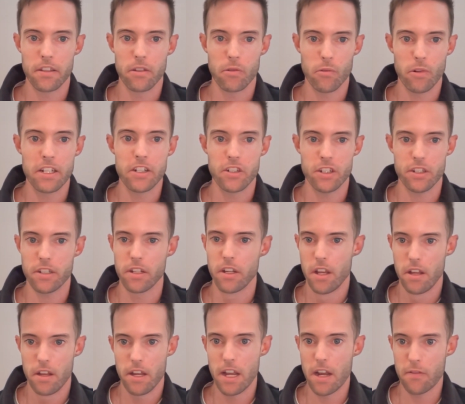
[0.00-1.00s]
You really just
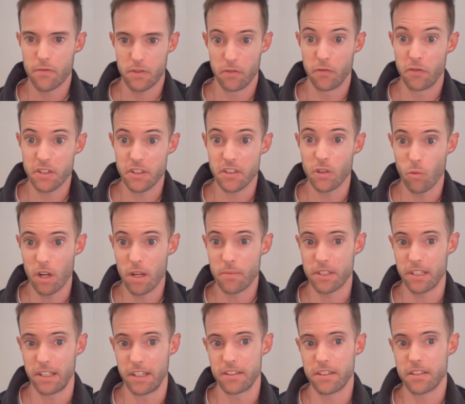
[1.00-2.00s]
have to visit the
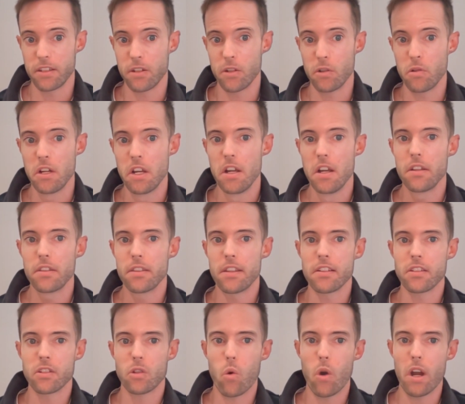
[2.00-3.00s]
website. So
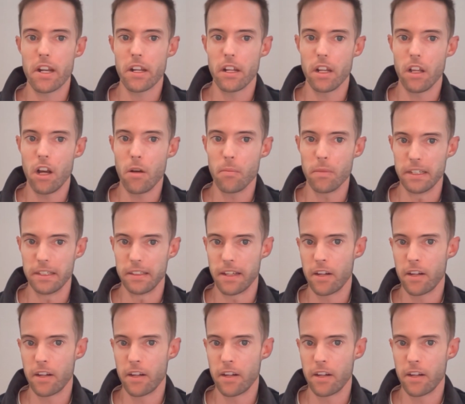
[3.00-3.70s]
that's quite alarming.